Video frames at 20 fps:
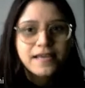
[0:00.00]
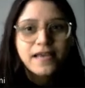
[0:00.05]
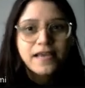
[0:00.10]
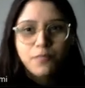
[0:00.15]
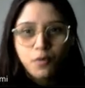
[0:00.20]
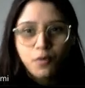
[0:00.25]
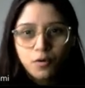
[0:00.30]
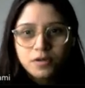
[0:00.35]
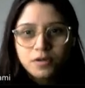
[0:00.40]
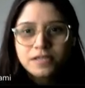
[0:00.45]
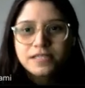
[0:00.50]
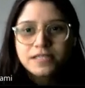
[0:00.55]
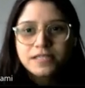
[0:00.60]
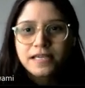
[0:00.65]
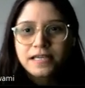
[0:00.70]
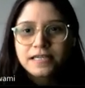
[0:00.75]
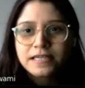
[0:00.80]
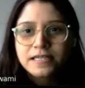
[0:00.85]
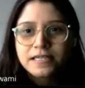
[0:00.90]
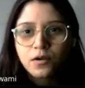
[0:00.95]
abroad,
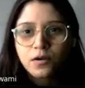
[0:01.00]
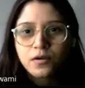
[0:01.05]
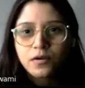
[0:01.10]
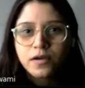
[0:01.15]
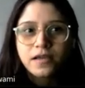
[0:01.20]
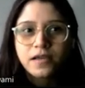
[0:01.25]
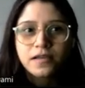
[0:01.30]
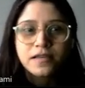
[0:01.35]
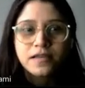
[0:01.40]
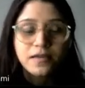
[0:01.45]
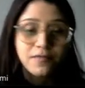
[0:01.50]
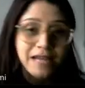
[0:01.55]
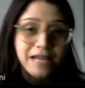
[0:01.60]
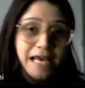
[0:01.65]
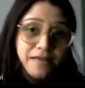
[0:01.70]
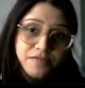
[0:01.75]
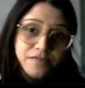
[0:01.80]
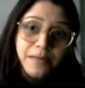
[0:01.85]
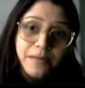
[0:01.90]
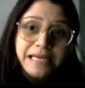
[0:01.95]
then they will
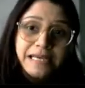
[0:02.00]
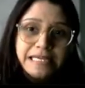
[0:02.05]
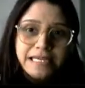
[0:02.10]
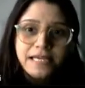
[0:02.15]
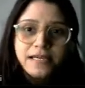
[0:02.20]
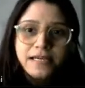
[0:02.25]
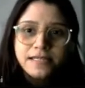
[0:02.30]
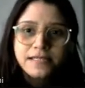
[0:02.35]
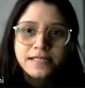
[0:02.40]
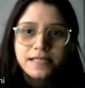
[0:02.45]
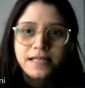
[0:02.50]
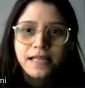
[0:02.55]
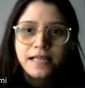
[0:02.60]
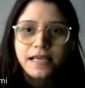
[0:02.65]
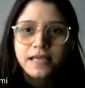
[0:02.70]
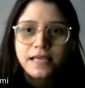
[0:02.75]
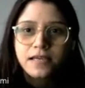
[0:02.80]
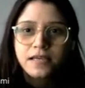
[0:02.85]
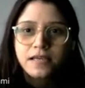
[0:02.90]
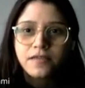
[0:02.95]
have some ideas,
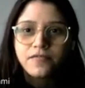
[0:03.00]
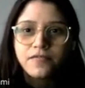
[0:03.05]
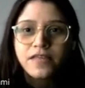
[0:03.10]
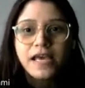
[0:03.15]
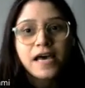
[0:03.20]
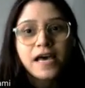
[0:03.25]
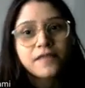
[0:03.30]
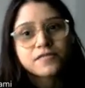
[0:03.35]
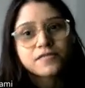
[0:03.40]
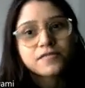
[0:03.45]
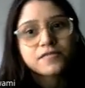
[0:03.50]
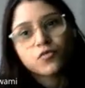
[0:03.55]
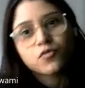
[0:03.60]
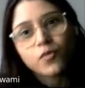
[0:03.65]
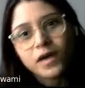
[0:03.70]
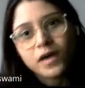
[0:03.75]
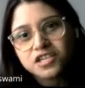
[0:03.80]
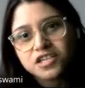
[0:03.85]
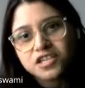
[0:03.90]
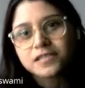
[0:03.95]
like if they have some
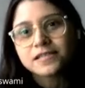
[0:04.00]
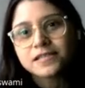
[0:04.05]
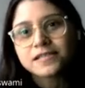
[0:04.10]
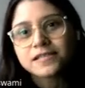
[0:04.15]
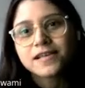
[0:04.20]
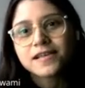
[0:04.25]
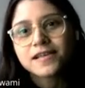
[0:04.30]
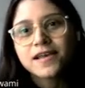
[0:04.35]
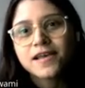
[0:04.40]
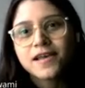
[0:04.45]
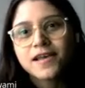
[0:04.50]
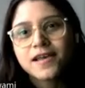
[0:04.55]
questions,